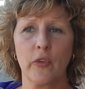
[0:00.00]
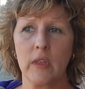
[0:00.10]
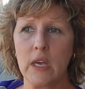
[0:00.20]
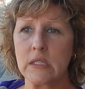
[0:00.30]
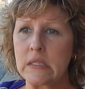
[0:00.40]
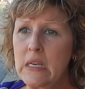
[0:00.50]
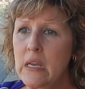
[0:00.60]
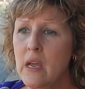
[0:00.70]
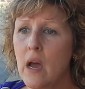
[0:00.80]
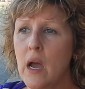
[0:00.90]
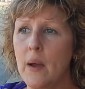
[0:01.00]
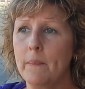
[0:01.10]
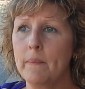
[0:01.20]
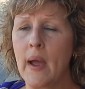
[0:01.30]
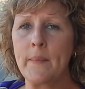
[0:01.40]
for this.
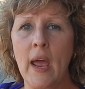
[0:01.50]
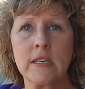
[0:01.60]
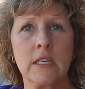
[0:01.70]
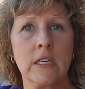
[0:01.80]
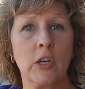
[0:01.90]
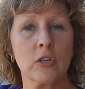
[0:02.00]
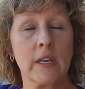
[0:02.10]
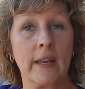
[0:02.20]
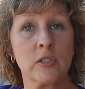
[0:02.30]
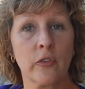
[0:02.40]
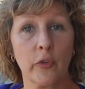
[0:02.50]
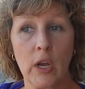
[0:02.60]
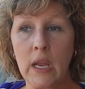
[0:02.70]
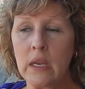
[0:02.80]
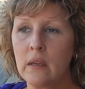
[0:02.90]
Um, I'm 19 years
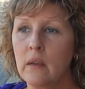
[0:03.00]
cancer-free.